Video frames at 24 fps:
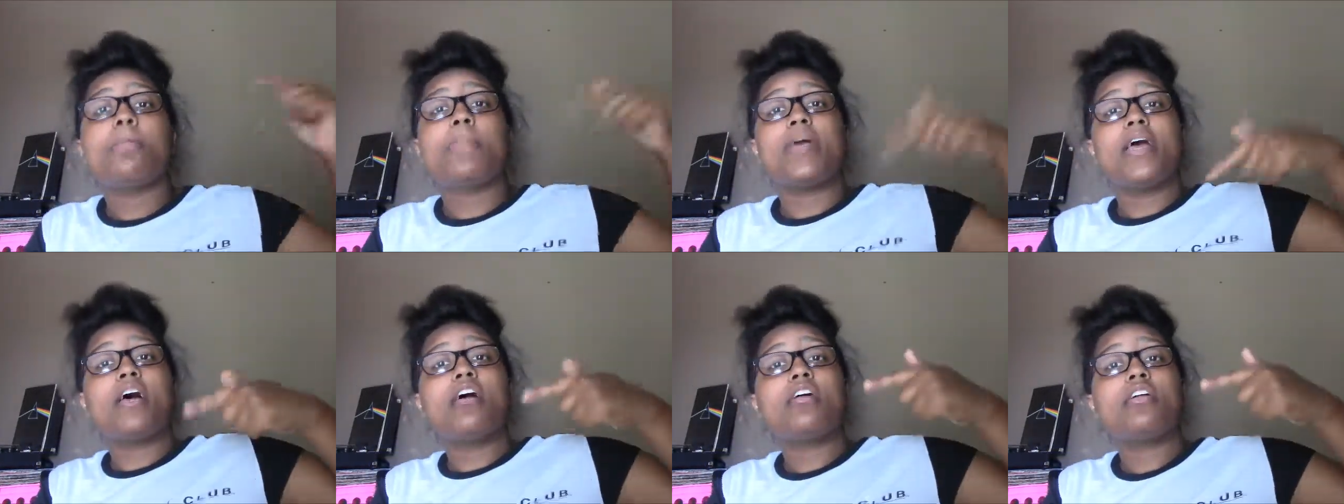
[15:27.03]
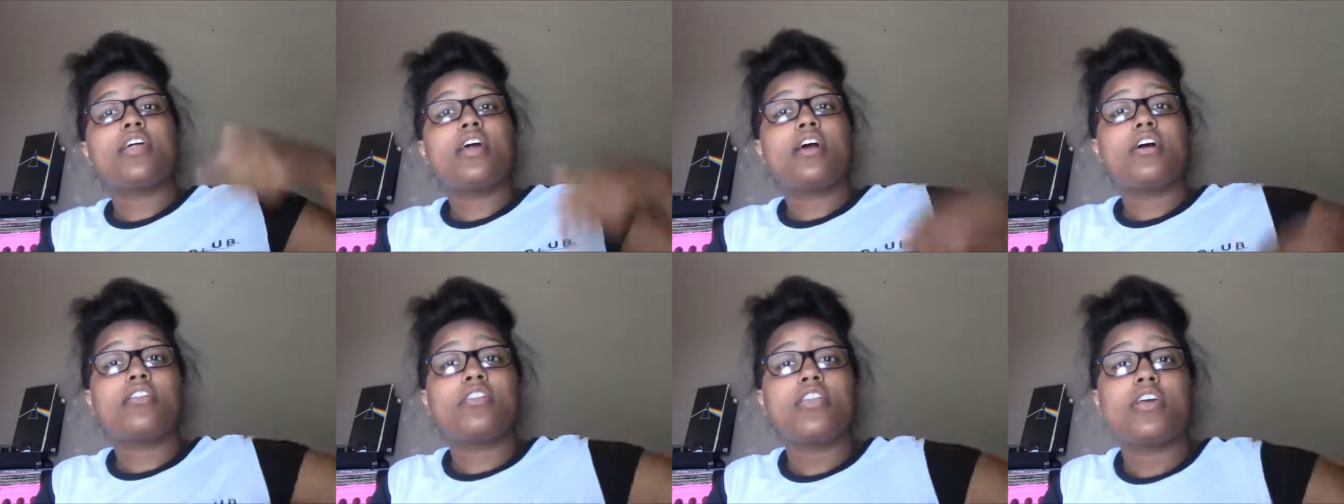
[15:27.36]
bell
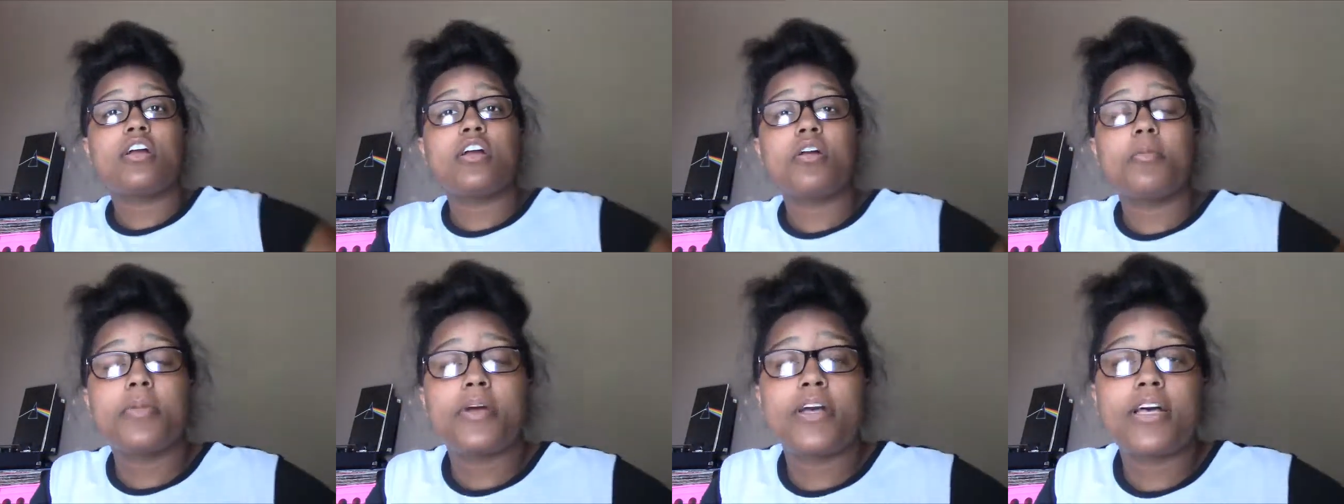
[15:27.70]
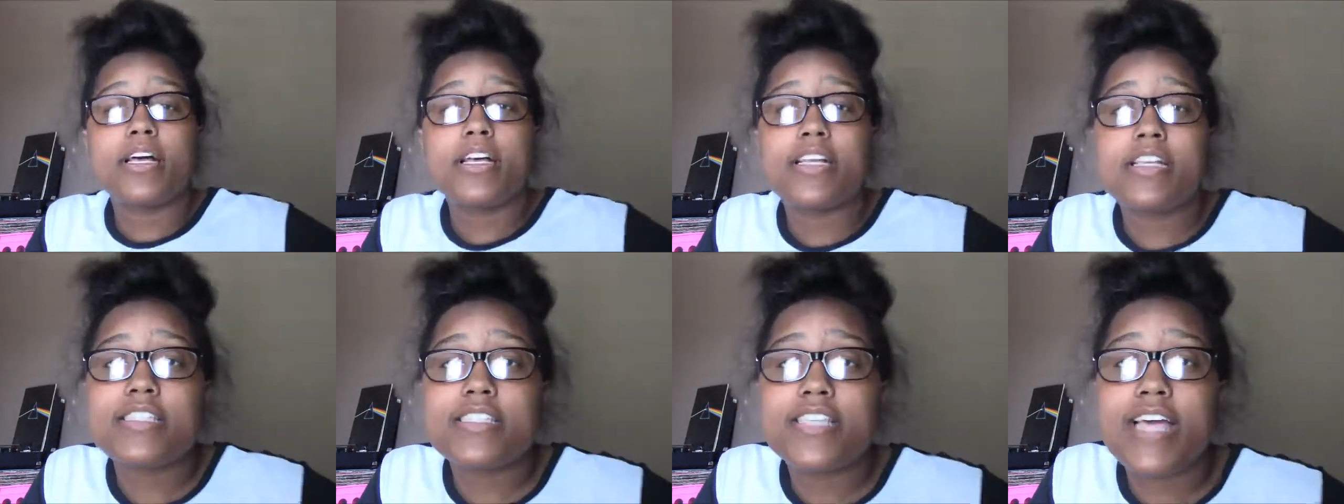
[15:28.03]
down there
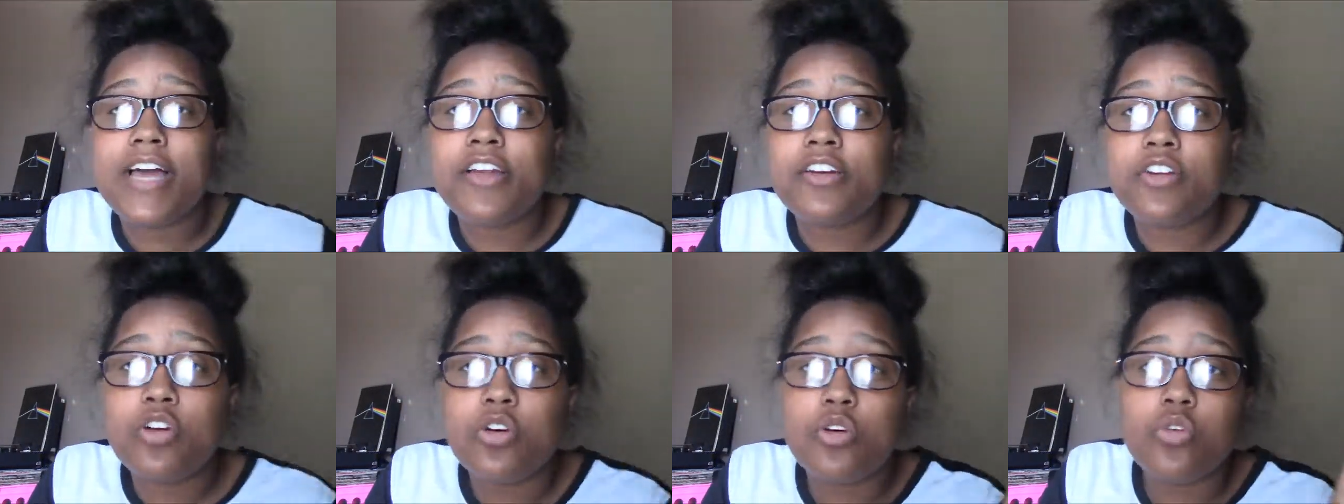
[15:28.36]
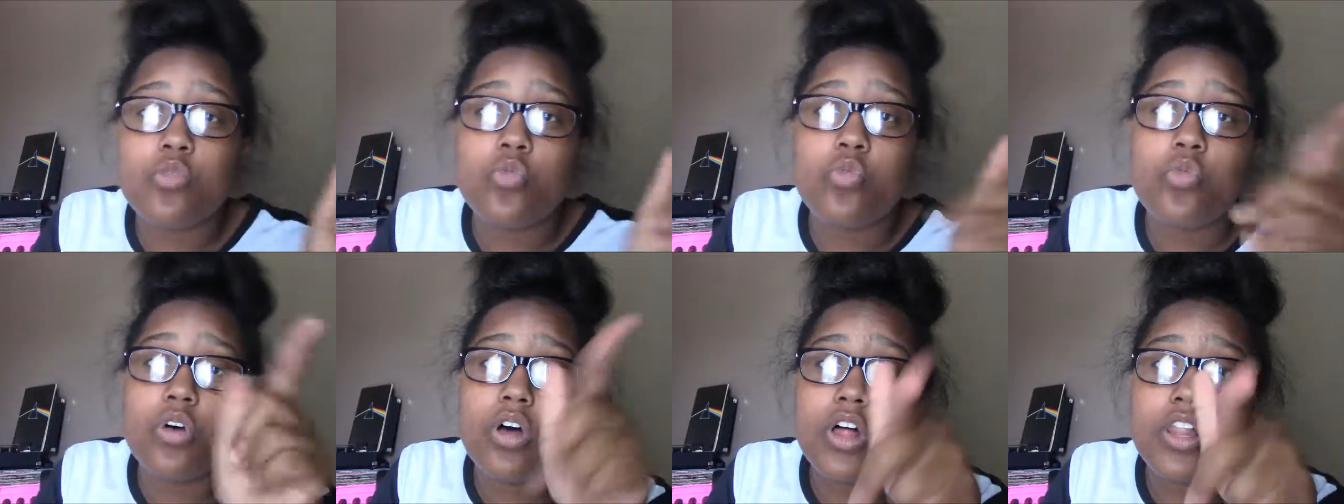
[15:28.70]
because I
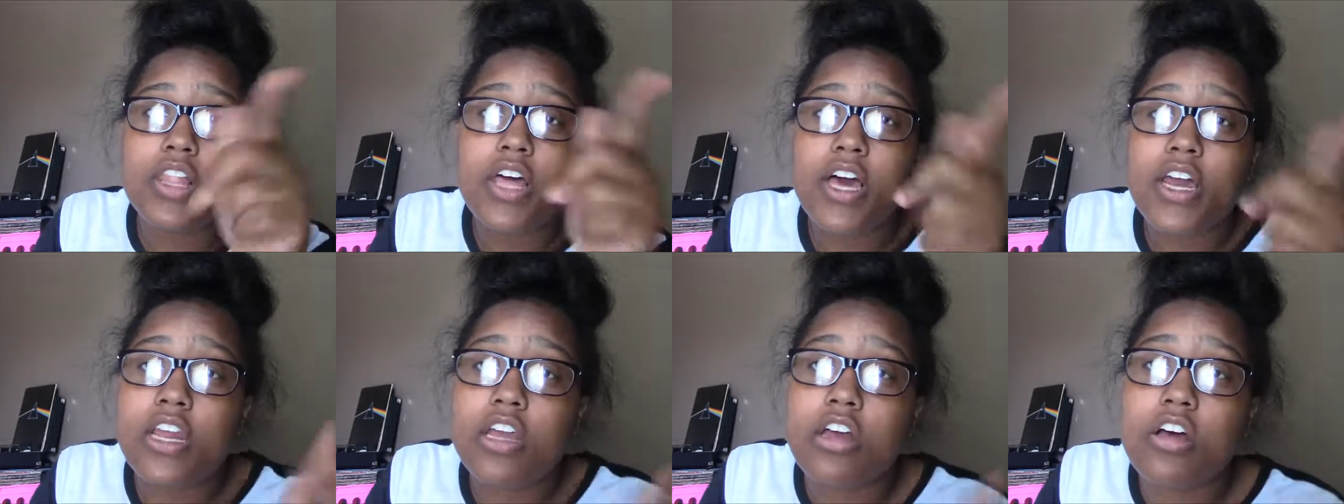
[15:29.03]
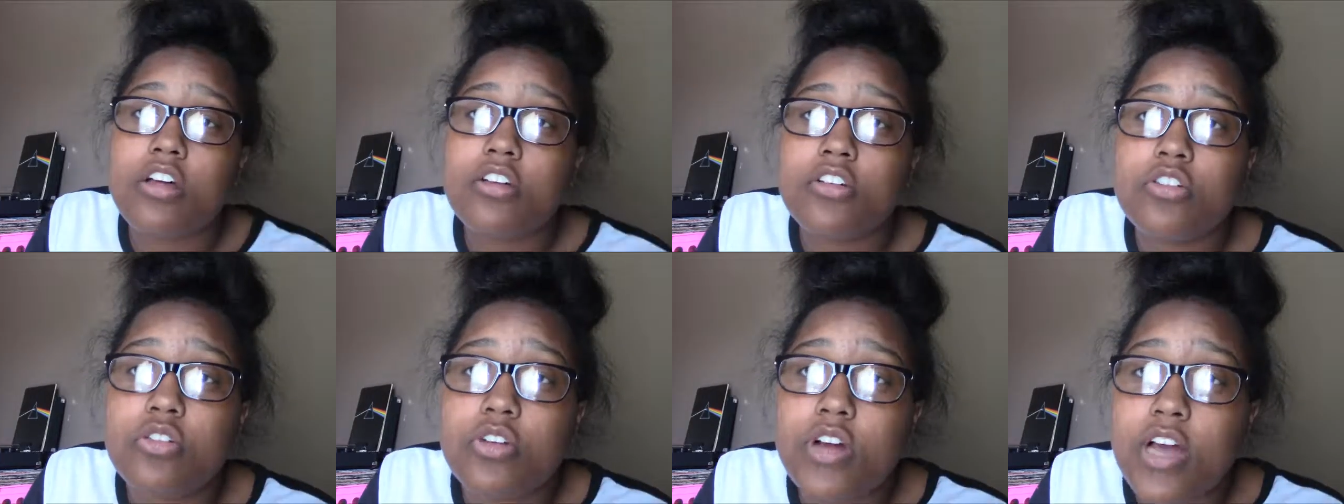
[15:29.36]
know a lot of
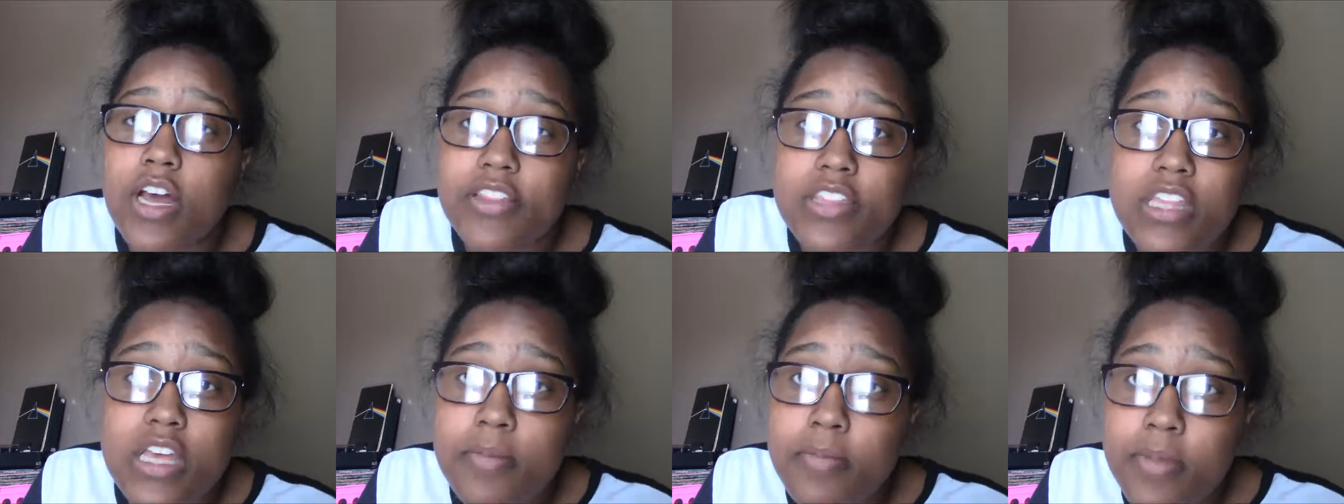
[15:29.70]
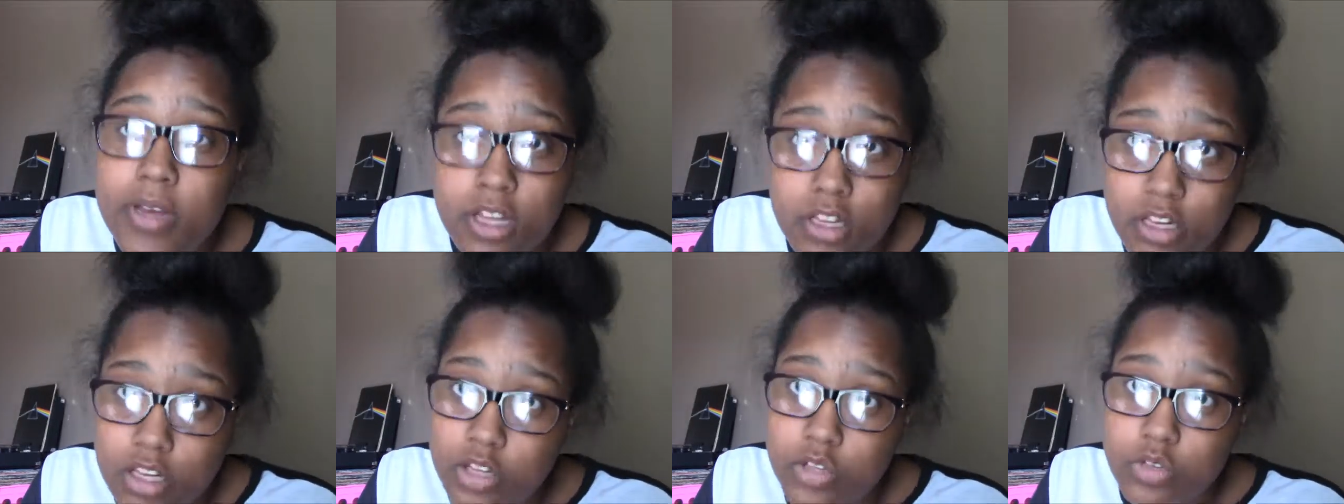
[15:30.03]
y'all don't got that
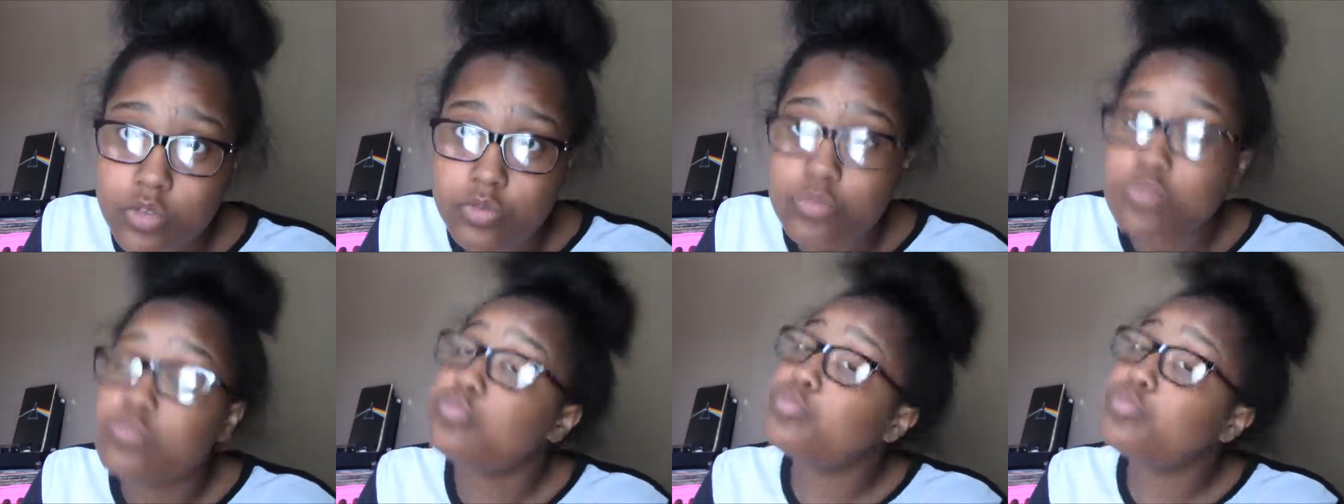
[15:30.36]
bell on.